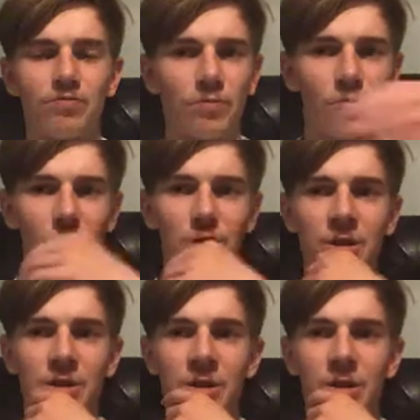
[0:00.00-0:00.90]

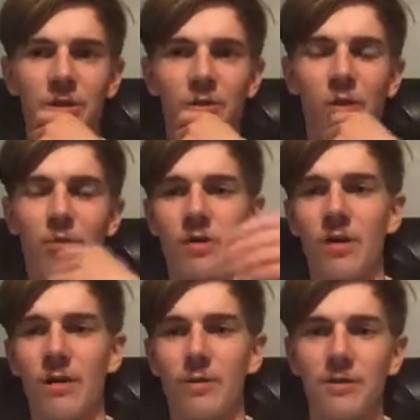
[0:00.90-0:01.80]
Washington
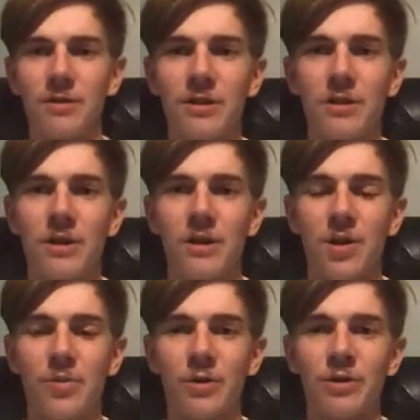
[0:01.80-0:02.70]
corporatocracy.
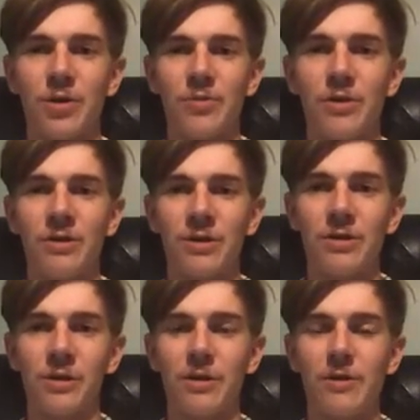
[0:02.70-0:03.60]
A bunch of
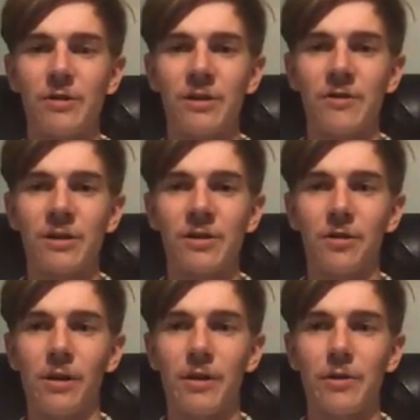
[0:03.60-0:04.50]
business leaders have sent
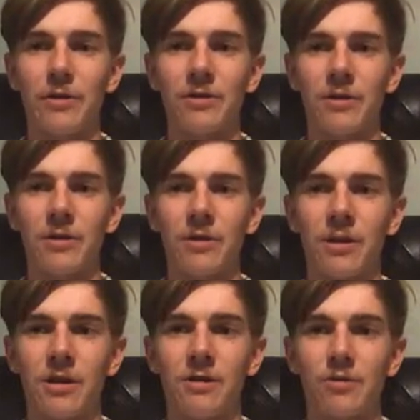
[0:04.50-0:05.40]
a letter to
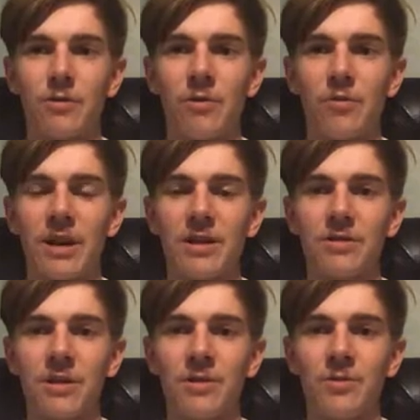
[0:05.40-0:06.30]
Trump
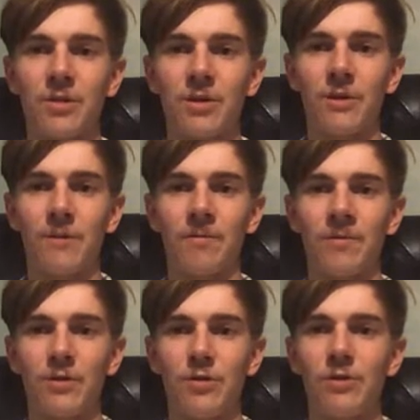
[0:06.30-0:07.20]
asking him to
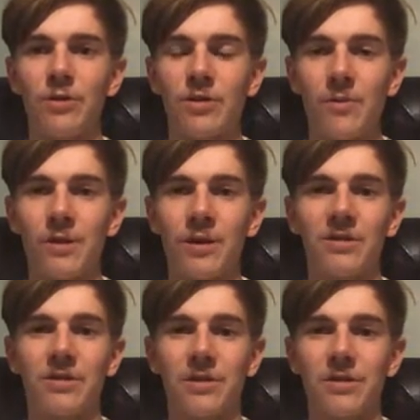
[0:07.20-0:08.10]
do
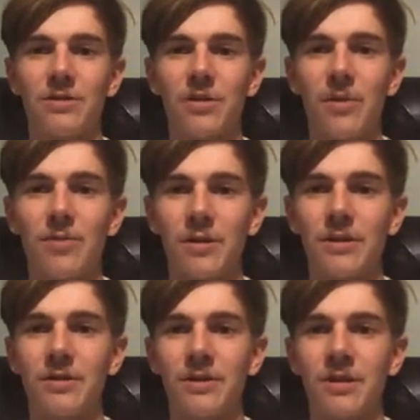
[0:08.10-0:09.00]
something to stop
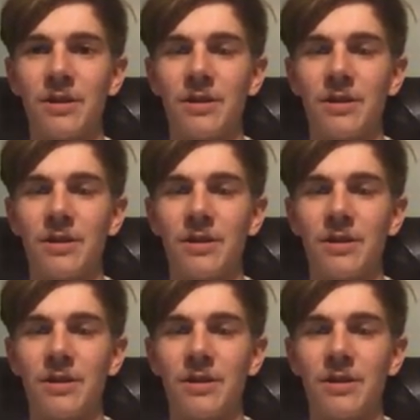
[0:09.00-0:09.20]
this.